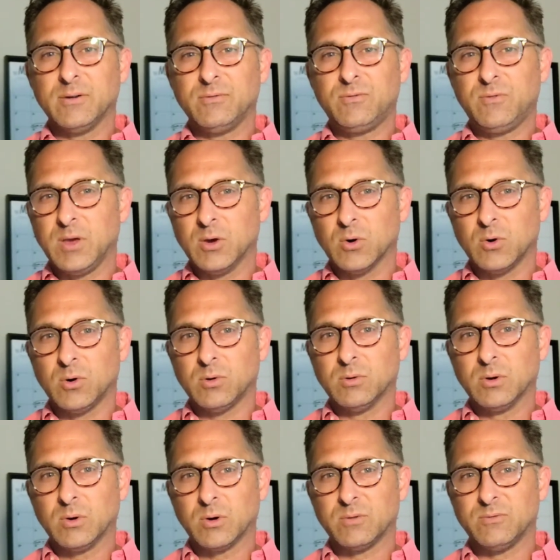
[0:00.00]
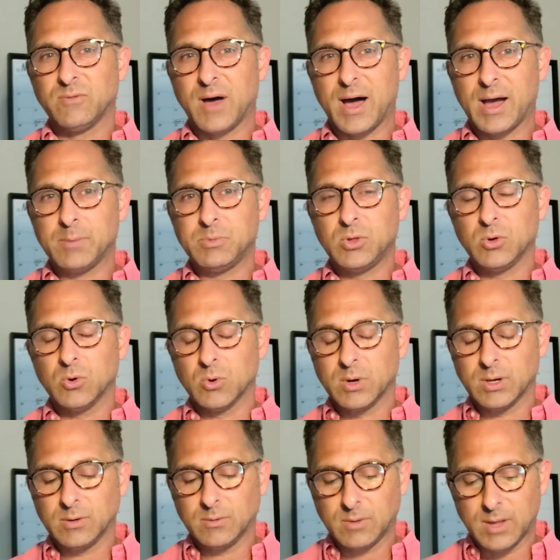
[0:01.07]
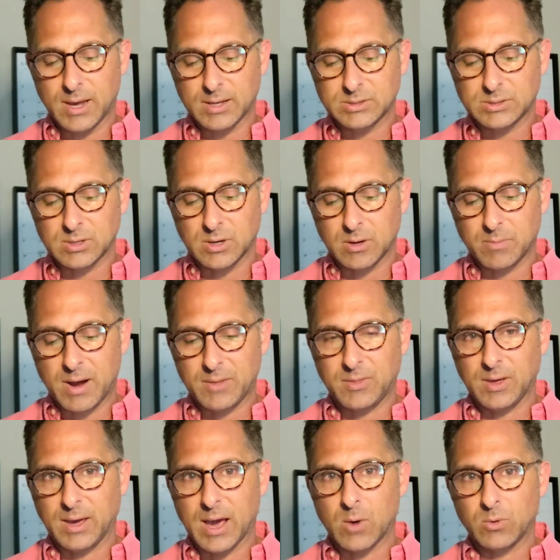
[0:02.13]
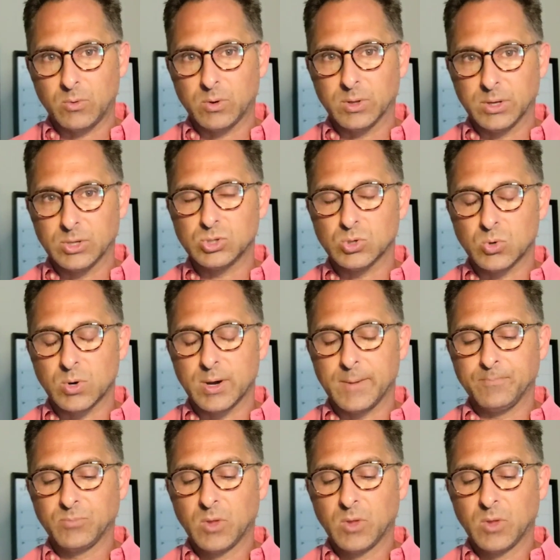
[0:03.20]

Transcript: feel or vibe to it that I think I would really enjoy.